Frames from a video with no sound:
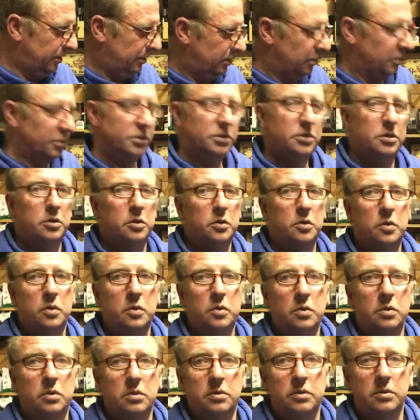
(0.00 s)
There was
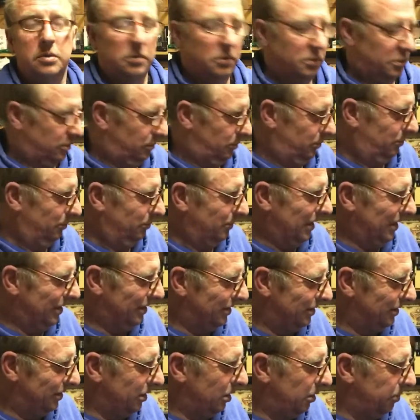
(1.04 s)
no
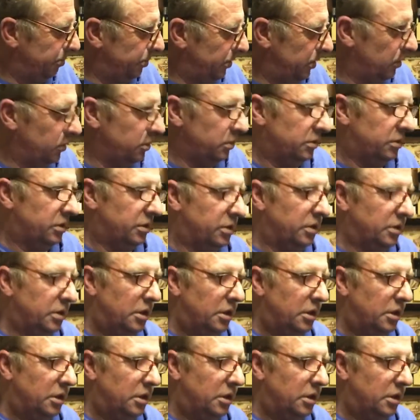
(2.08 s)
recent uploads